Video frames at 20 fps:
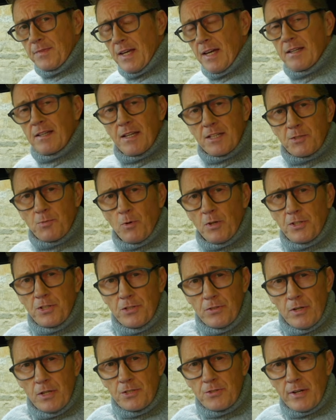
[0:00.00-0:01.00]
And guess what
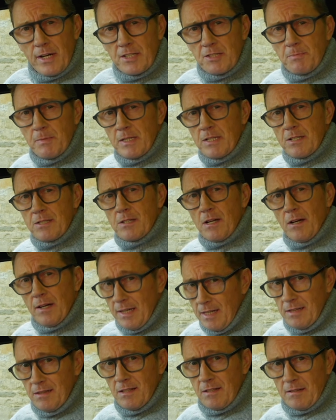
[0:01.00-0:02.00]
neurotransmitters are
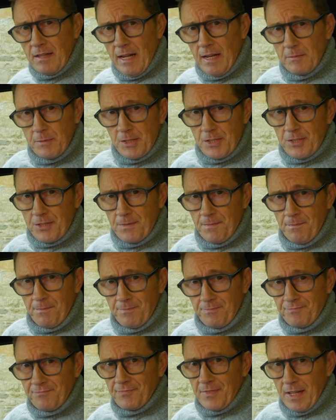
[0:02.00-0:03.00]
in the thalamus?
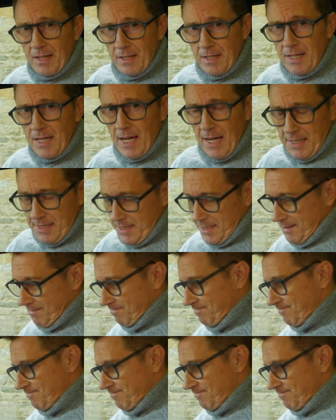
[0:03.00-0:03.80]
Yes,